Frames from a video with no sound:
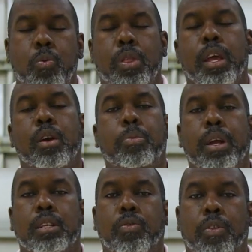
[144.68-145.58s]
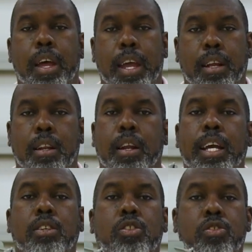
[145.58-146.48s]
When the airplane is flying
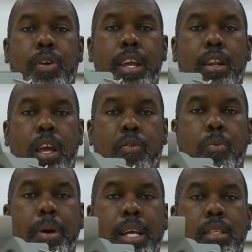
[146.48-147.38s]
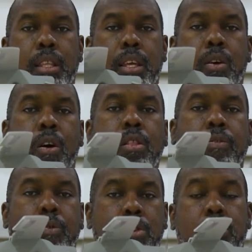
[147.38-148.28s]
nice, straight, and level, basically all the
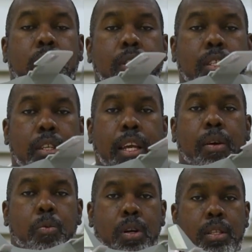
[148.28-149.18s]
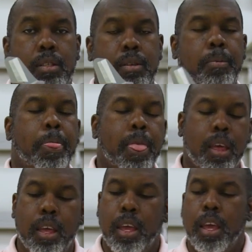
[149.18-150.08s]
forces are in sync at once.
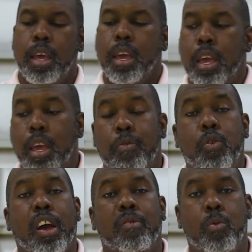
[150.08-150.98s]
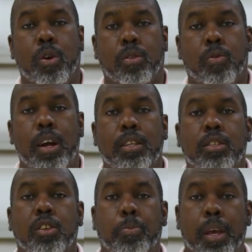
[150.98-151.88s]
If you have more
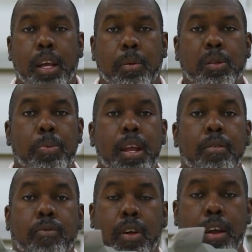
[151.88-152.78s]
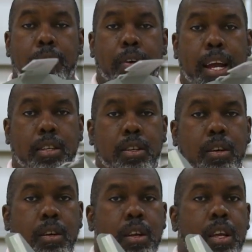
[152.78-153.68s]
thrust, you're picking up speed and flying
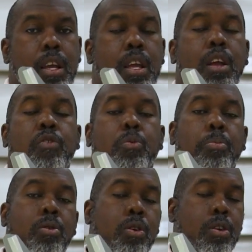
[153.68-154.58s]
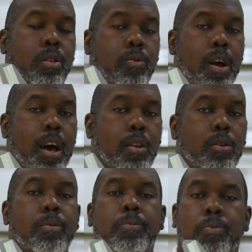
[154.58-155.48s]
faster. If you pull your
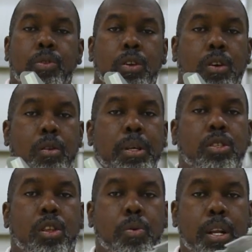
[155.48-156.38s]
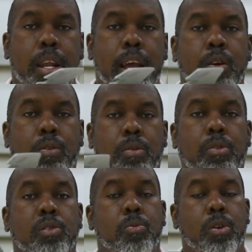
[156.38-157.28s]
throttle, you're going to be slowing down.
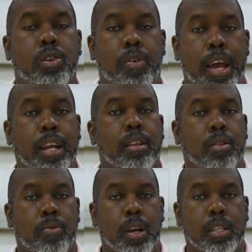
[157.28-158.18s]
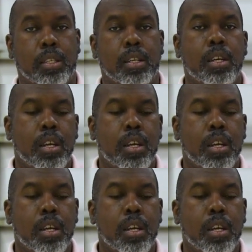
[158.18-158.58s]
There's more drag than thrust.